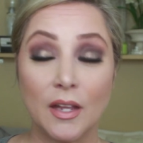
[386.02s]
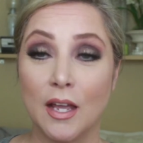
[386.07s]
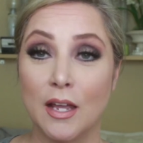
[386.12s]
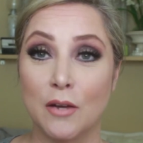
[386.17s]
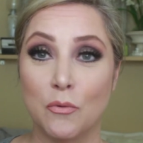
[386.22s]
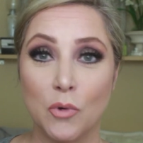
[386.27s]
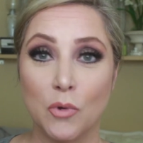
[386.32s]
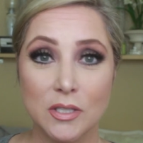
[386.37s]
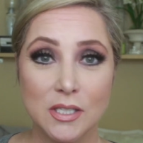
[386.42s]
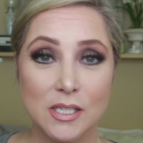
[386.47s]

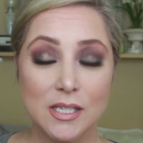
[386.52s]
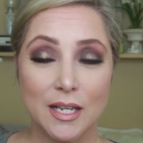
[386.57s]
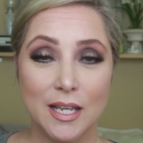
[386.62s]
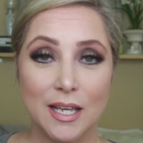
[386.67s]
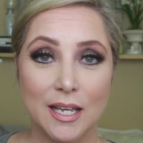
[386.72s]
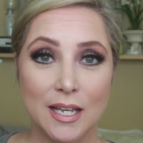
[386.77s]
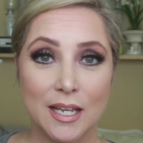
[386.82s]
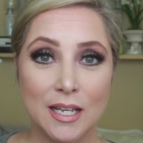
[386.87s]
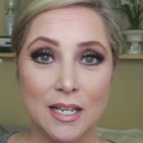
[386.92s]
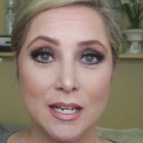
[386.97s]
And once
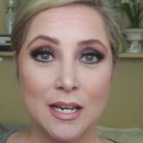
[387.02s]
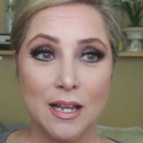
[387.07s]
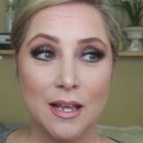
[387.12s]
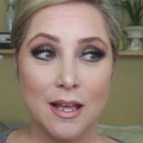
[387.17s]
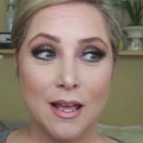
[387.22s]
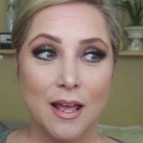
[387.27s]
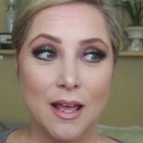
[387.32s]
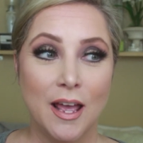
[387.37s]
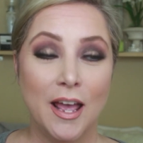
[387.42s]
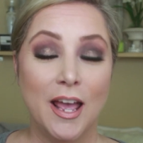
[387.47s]
again,
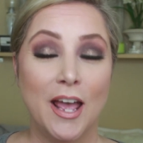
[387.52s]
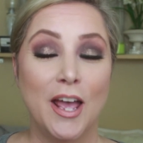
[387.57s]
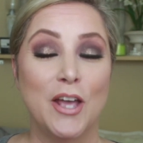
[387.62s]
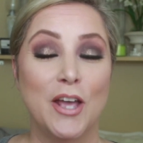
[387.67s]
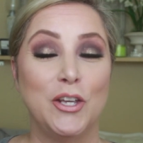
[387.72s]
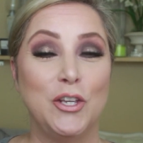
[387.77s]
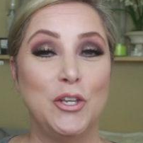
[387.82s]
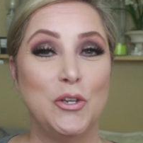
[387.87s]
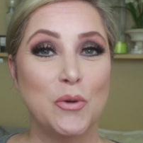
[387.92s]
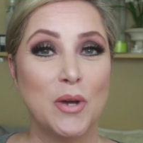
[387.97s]

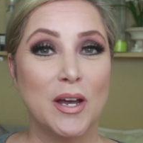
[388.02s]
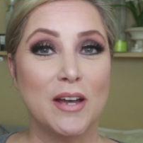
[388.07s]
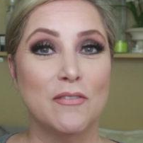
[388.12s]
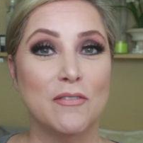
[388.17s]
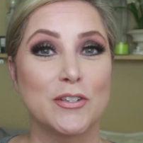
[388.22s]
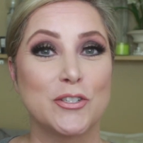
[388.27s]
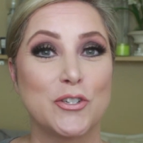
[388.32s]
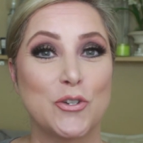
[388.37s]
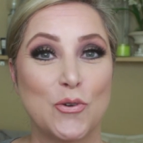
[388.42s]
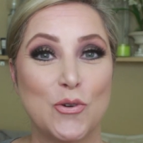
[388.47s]
you
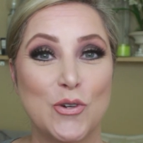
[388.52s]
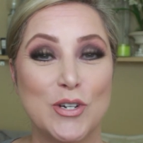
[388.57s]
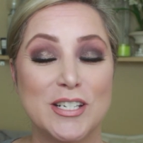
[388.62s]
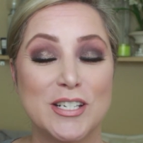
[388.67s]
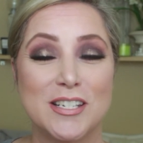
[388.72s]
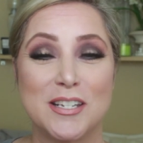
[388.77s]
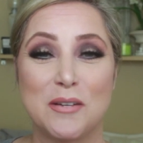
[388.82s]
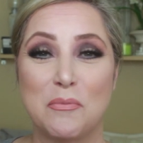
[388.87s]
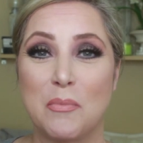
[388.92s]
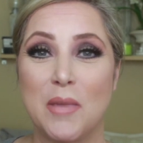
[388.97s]
have a
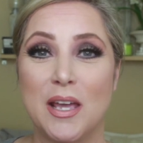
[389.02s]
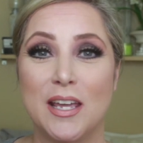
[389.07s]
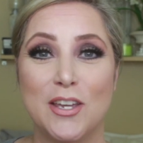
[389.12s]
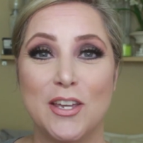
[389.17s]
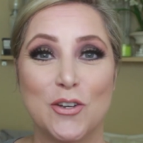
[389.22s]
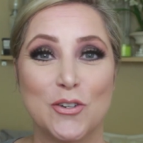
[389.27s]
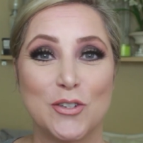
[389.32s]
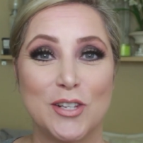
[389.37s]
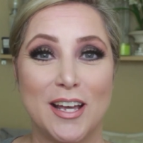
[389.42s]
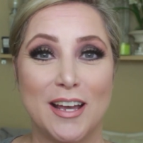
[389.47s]
choice to make
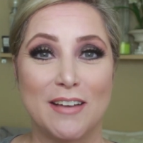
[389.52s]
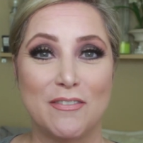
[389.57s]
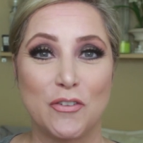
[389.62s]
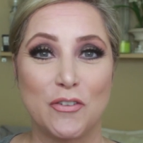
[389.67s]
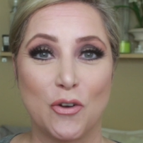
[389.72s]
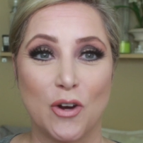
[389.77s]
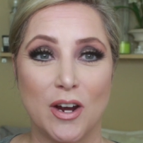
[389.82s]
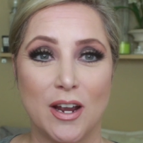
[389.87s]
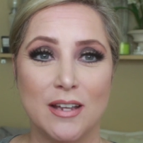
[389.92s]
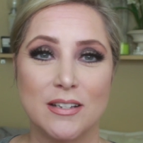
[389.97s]
your life
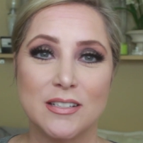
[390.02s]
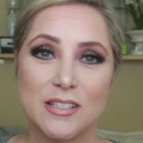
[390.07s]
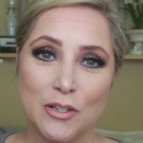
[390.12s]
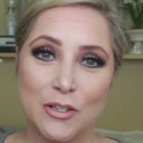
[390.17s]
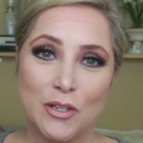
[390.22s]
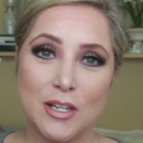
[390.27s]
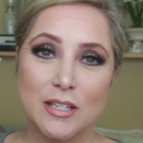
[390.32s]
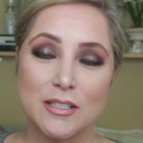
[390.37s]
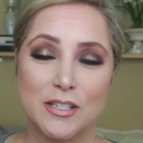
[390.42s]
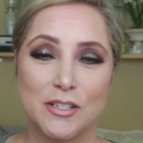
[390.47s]
great,
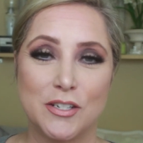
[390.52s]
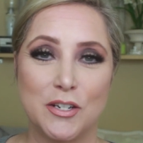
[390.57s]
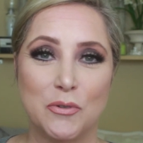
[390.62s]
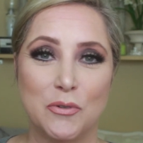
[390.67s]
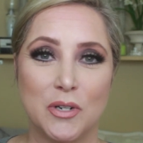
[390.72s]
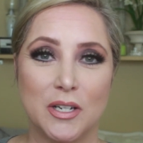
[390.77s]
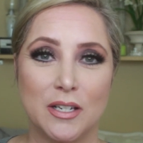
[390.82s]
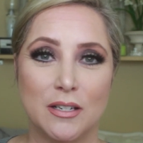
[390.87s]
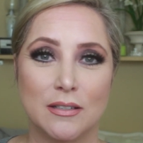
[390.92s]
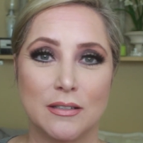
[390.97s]
so let's
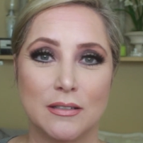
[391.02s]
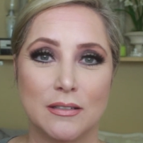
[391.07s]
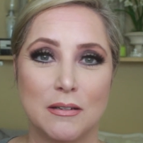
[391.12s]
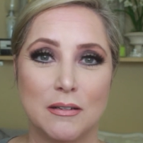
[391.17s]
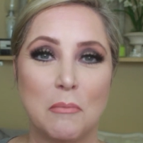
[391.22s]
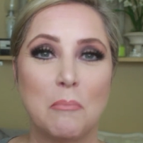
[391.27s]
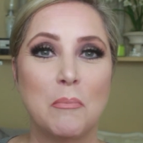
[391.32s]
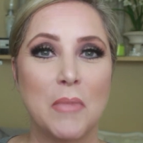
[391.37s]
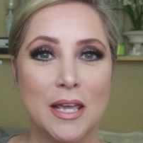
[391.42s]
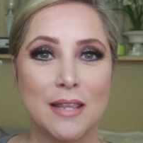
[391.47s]
do it.
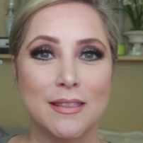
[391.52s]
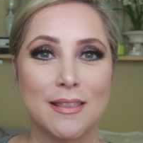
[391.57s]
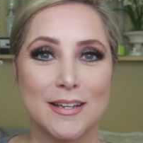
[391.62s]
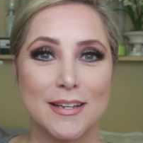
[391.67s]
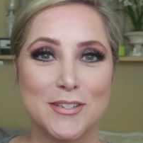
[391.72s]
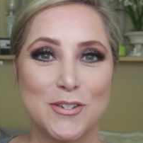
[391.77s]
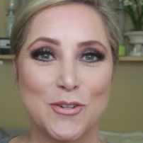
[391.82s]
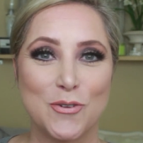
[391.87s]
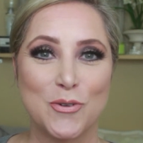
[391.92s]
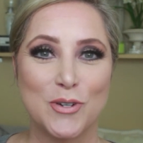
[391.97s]
Make
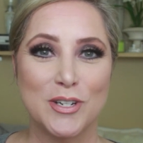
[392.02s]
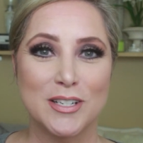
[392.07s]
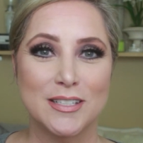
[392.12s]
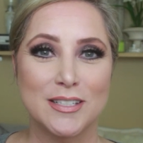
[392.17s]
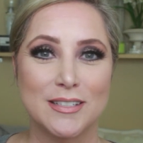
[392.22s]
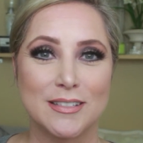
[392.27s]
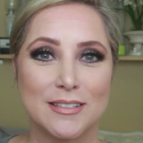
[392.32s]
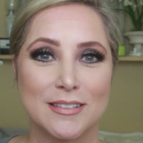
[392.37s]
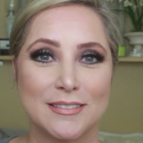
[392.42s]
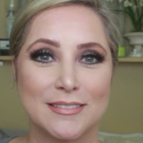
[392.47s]
that
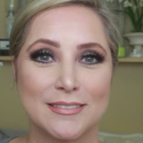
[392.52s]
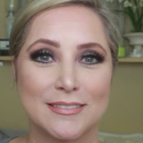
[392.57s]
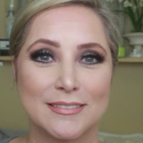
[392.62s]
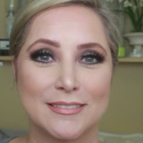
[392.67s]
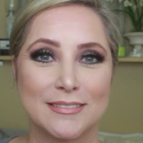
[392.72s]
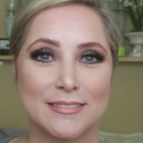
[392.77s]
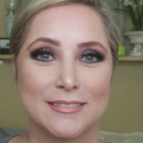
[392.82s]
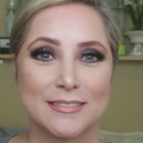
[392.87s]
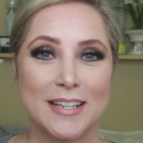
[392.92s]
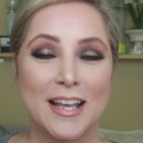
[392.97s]
choice.
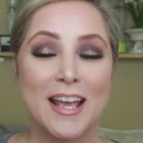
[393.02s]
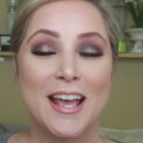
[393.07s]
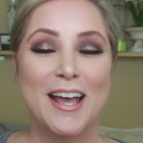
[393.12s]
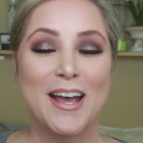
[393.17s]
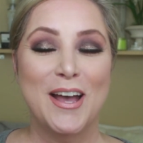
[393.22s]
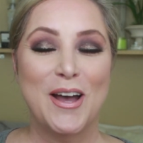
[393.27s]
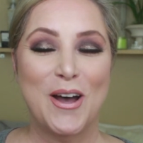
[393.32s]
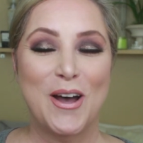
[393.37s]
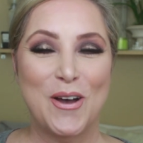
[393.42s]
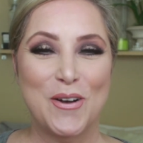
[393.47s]

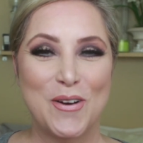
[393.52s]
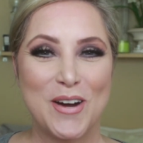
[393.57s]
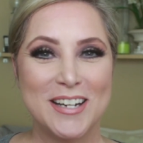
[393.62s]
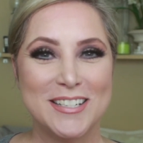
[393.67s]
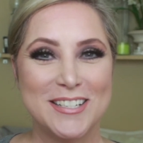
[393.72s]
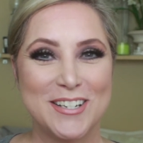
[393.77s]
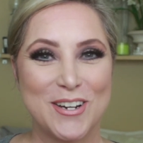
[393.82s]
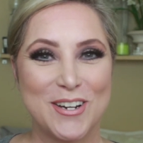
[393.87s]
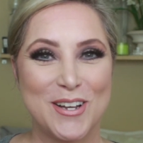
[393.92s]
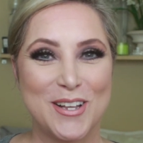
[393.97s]
All
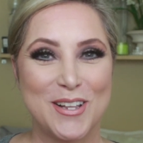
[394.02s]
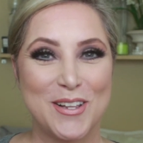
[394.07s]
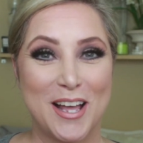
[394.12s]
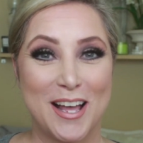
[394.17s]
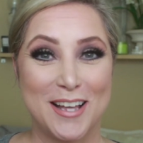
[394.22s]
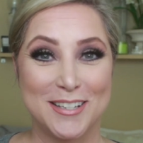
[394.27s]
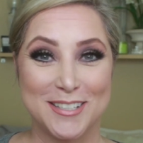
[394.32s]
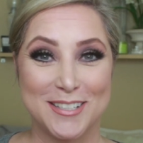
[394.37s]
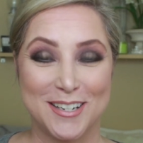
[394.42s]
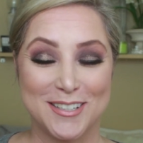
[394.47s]
right, y'all.
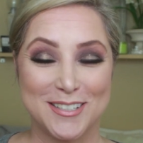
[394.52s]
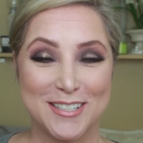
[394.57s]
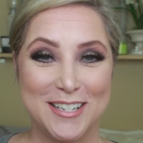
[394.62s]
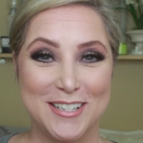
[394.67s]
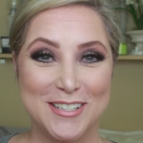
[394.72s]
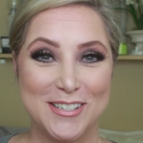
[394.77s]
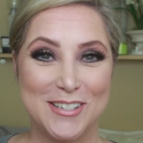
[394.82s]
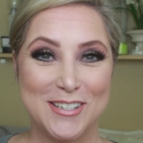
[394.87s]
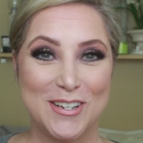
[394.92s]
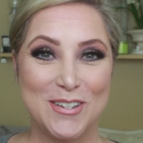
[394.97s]
I'll talk to
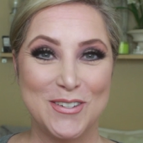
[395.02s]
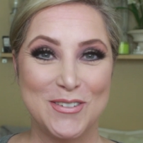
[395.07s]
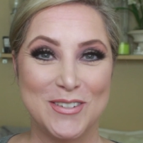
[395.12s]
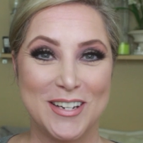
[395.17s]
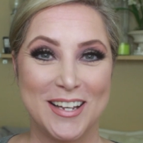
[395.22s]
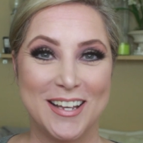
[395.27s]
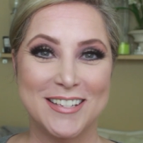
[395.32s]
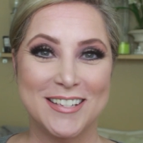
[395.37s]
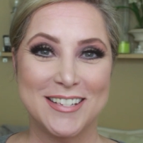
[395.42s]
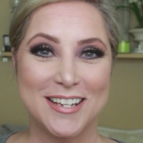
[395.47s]
you
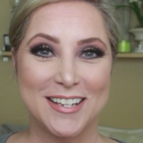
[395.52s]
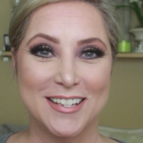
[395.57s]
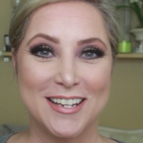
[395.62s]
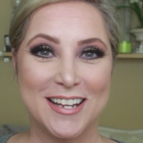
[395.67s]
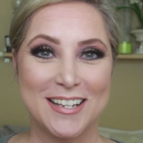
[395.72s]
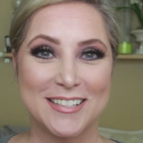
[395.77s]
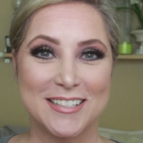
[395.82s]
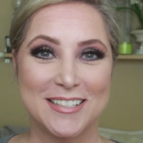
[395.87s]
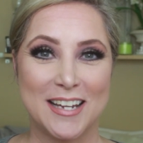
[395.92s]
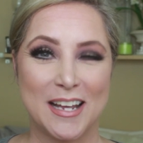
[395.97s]
soon. Until
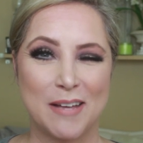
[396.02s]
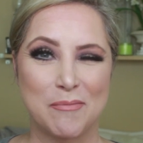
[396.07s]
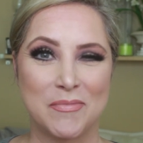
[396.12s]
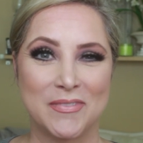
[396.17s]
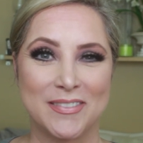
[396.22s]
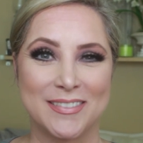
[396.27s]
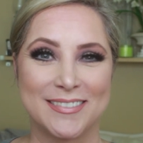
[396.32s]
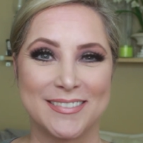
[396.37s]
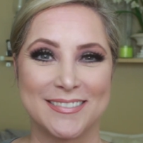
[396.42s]
next time.